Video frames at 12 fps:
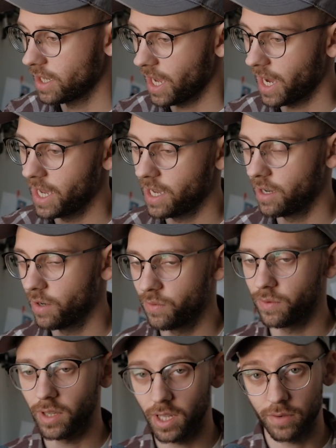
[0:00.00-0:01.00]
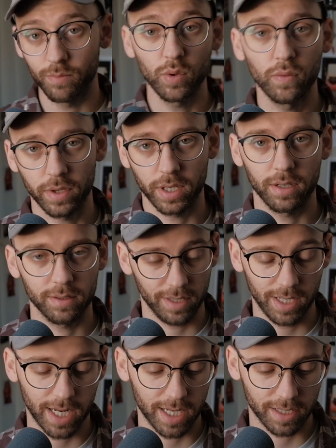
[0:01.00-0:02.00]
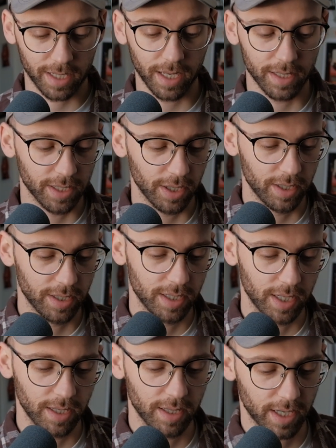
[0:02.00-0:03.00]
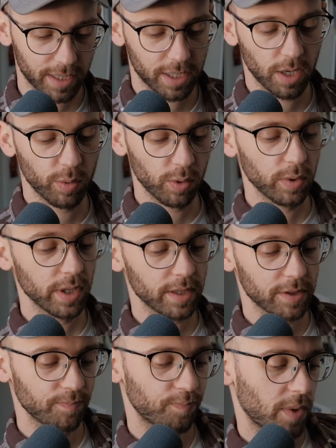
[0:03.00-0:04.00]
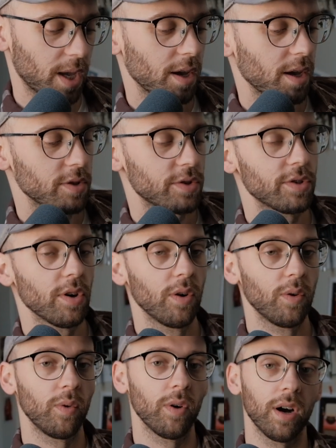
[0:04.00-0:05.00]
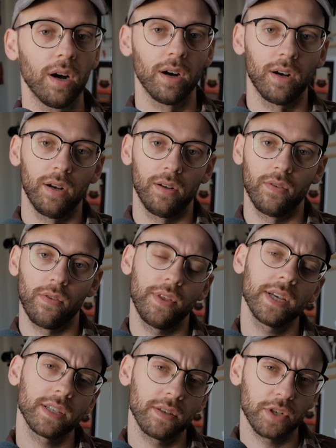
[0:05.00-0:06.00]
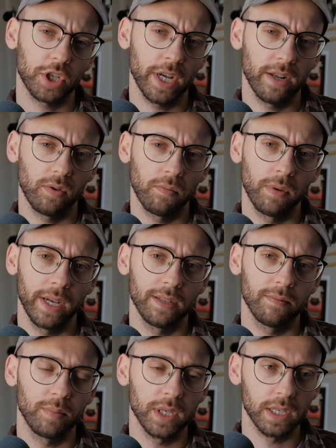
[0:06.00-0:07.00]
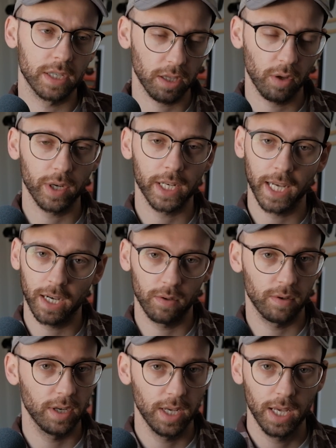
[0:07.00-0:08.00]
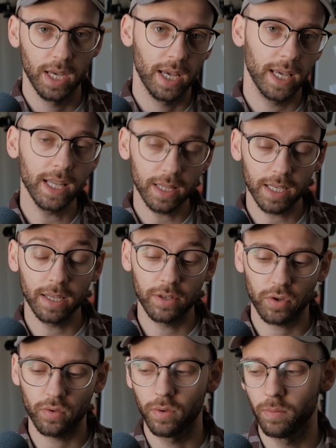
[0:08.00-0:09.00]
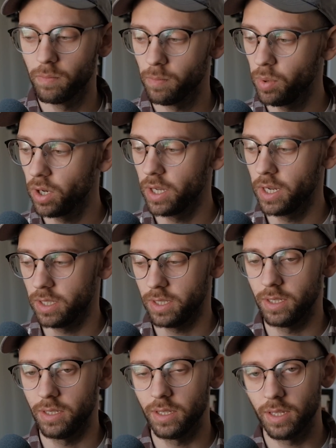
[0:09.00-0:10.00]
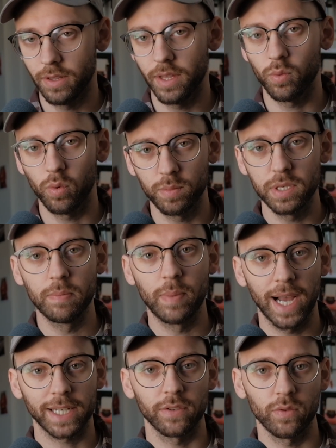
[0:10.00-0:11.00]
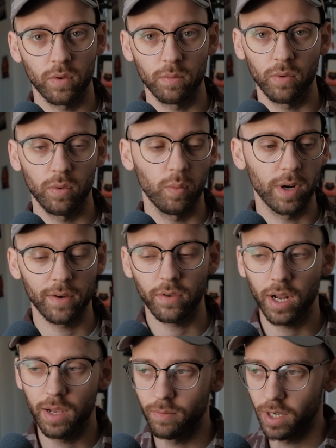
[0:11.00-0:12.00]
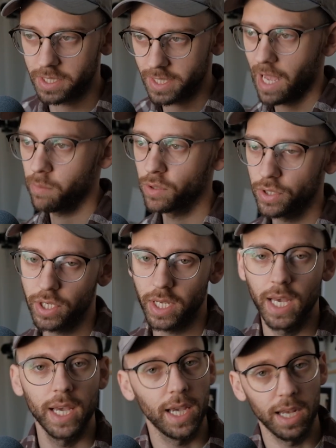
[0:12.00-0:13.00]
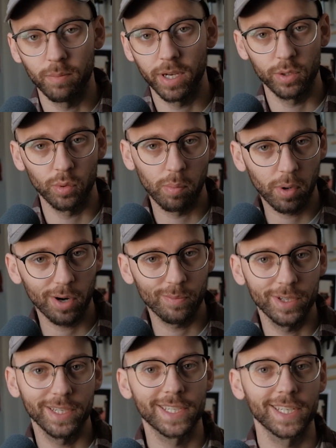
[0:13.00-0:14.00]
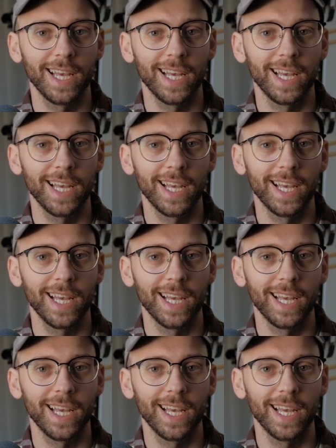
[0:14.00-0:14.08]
I have a lot of moving that has to get done in the next couple of weeks. So things on this channel might be slowing down in the interim, but they will be back to normal whenever I'm established in my new apartment